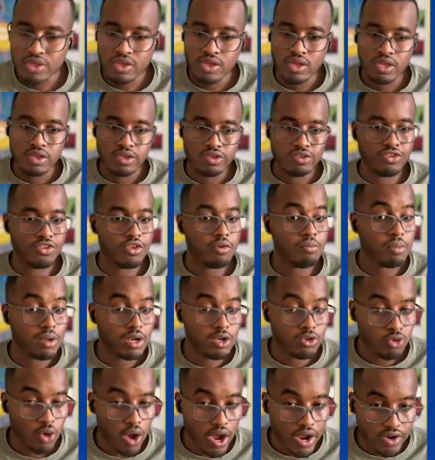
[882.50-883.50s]
simple
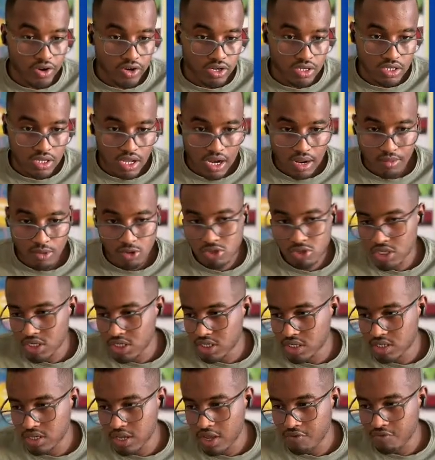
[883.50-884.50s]
to understand about these
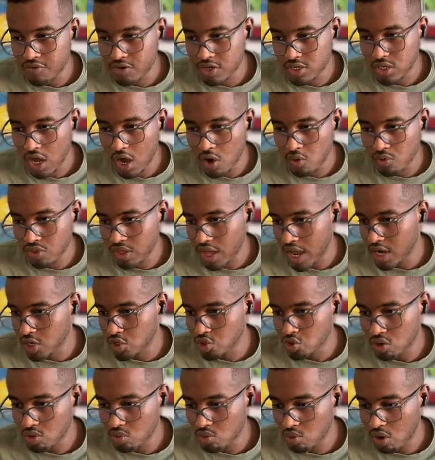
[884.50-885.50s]
servers, how they
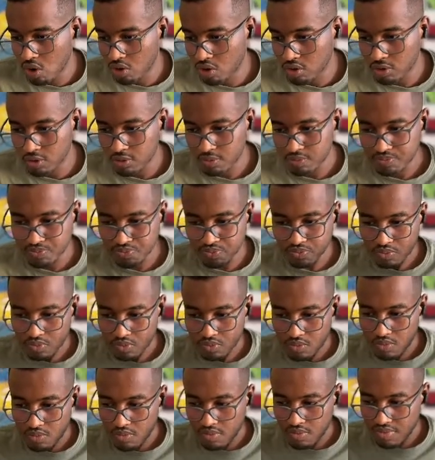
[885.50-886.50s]
actually work,
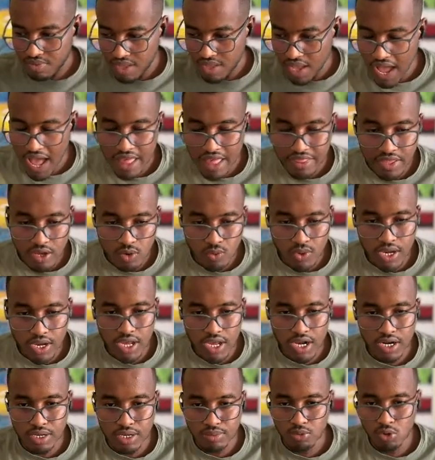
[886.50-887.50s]
and then we're
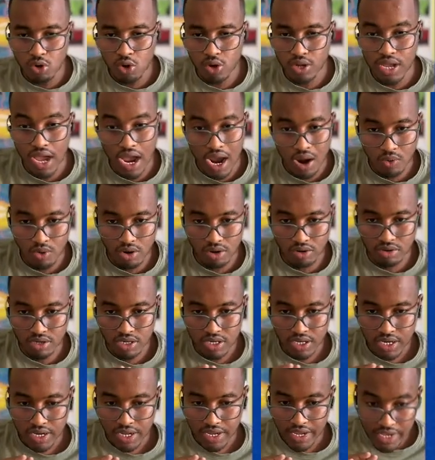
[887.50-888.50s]
gonna deploy our
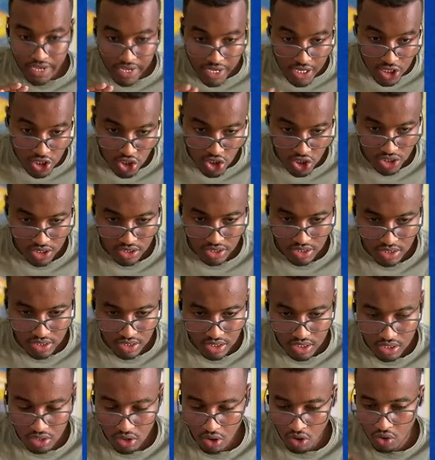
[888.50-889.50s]
agent
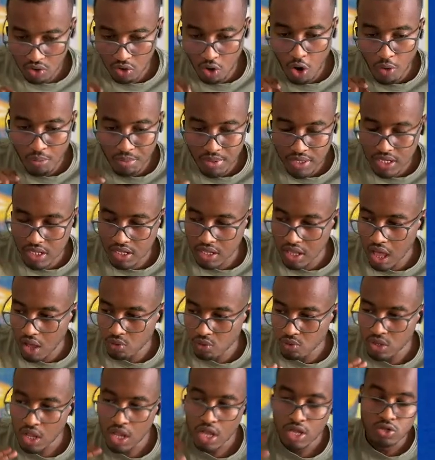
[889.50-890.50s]
or open
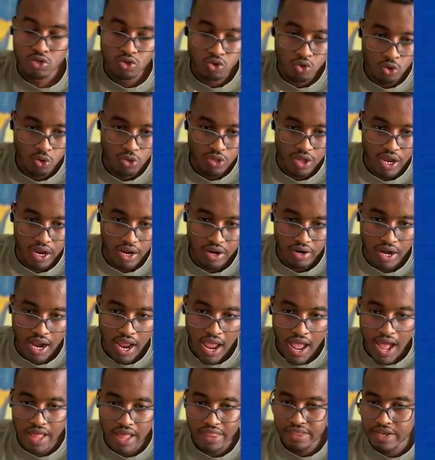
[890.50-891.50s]
cloud to there,
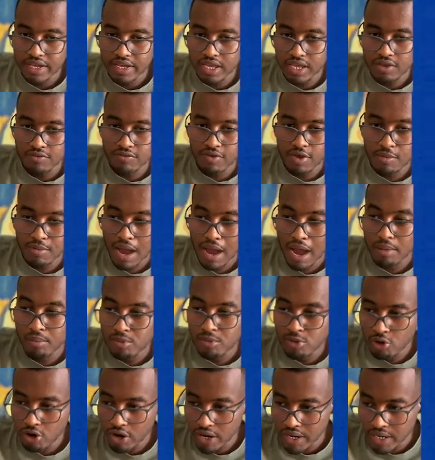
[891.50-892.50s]
and then give him a
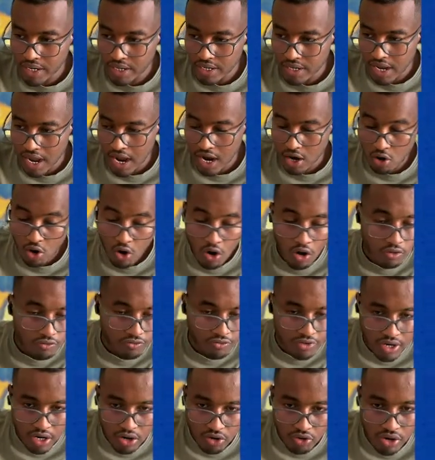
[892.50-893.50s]
brain and
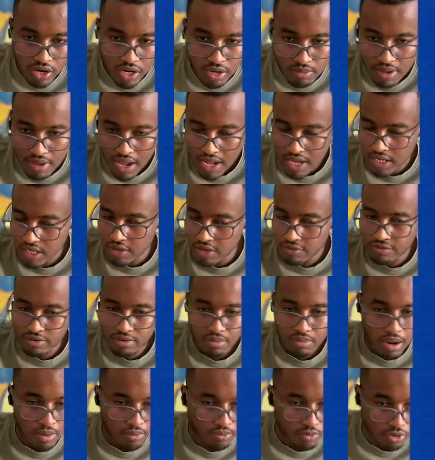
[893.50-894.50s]
configure him and give him
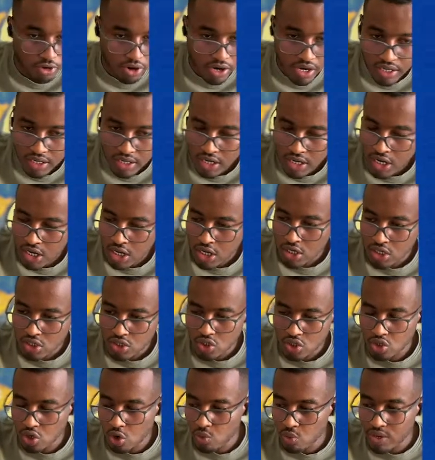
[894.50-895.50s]
a brain
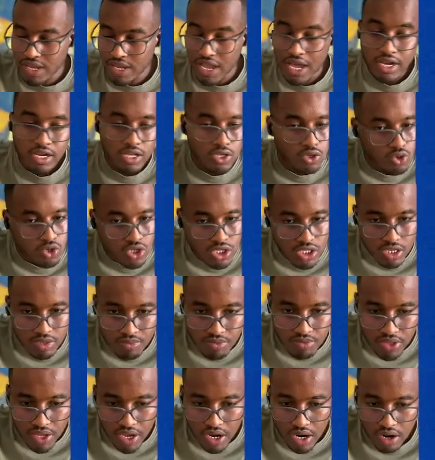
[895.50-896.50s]
so we can use him
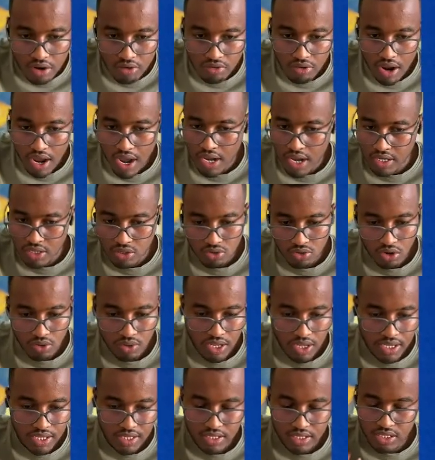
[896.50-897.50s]
there. And you know,
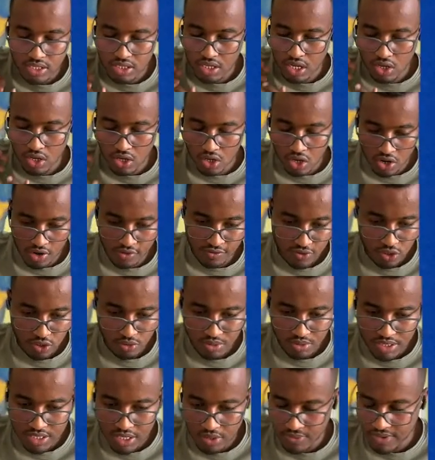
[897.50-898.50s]
like there's a lot of
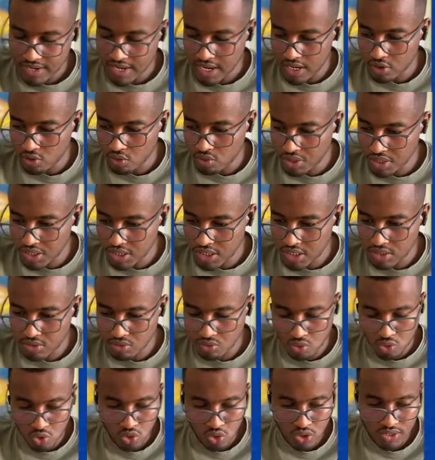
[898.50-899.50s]
jobs that we can do it
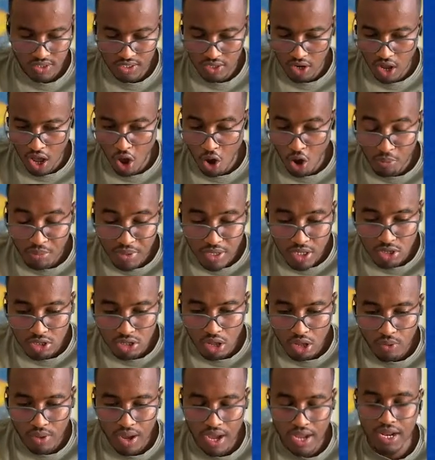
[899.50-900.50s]
using an open
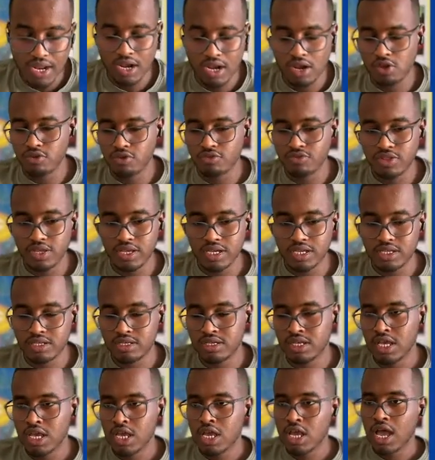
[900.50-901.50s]
cloud and a lot of things.
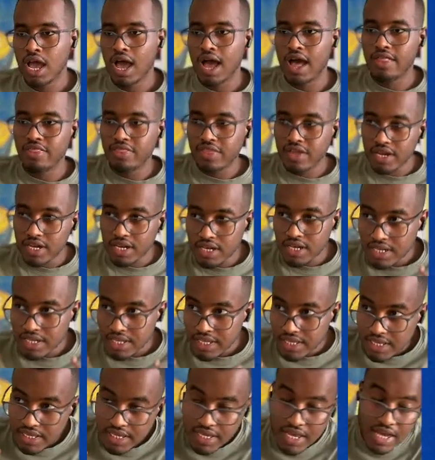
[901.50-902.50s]
And then
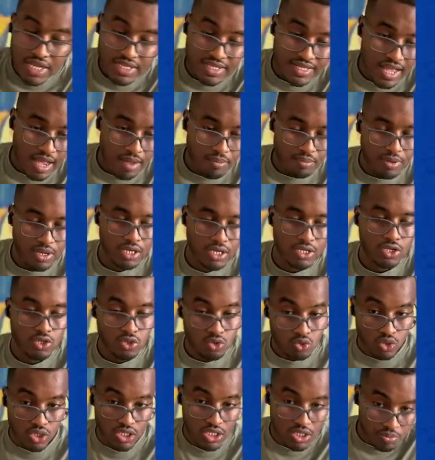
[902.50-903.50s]
he has the ability
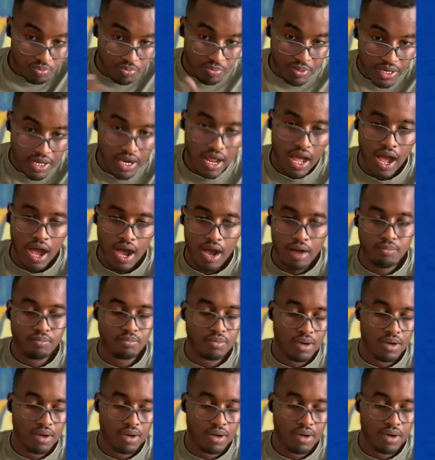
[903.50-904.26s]
to spin up